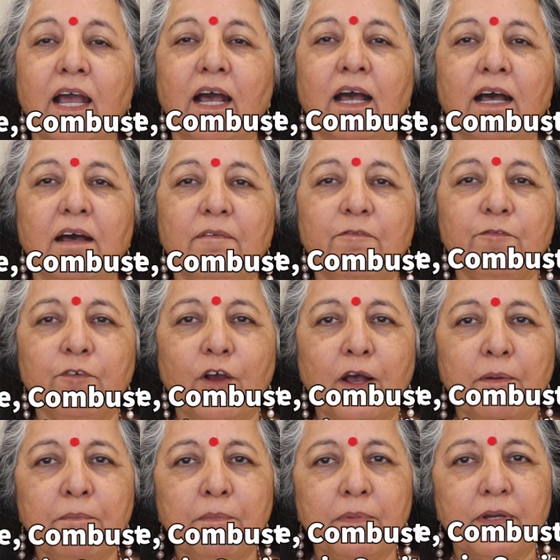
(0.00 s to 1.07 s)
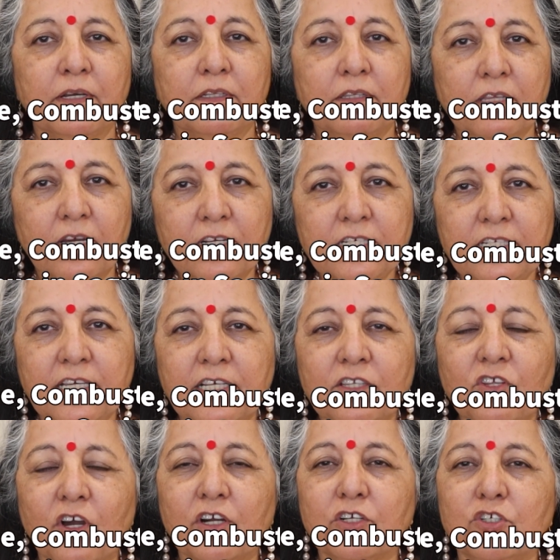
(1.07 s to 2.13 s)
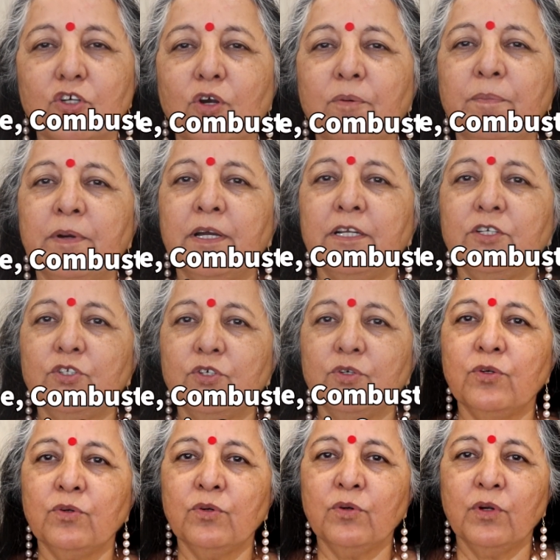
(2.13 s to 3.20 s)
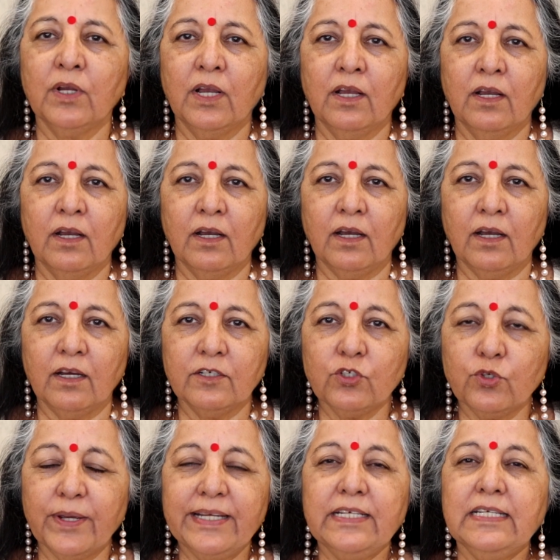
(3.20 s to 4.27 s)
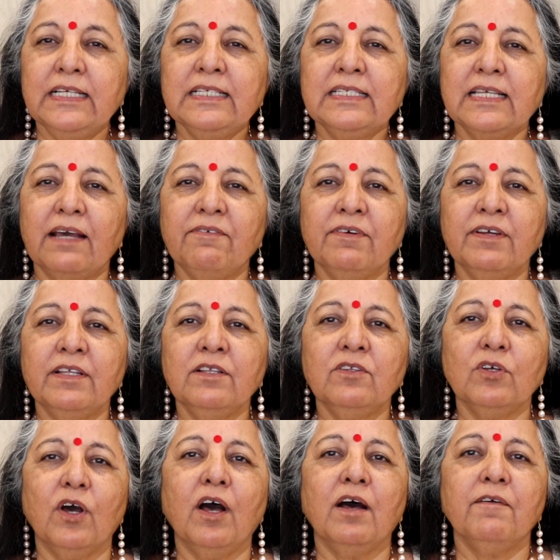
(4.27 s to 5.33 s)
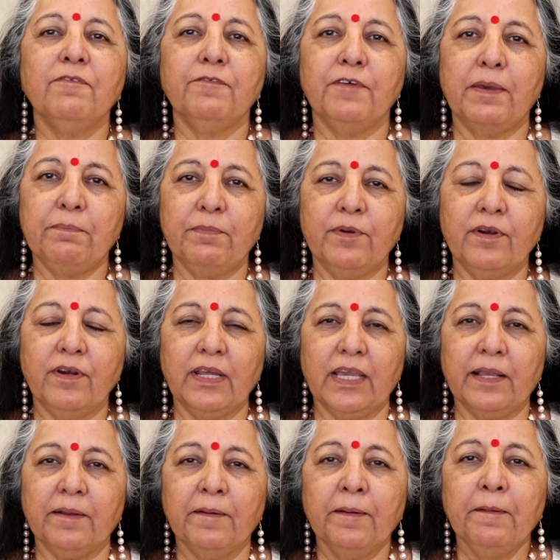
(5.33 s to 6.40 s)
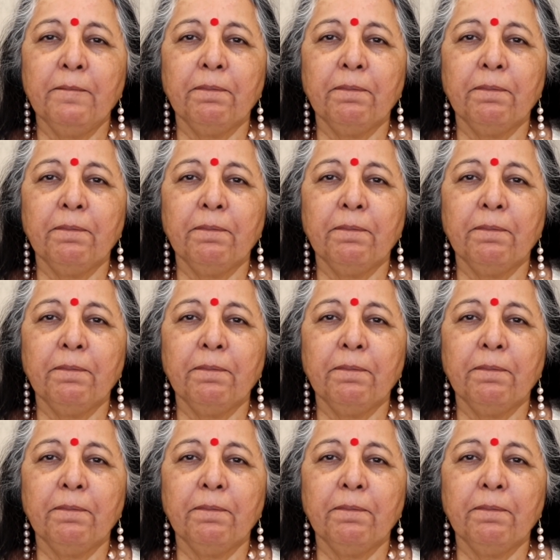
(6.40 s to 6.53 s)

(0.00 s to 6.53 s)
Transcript: Uh, from thirtieth October to uh, twenty-seventh of February.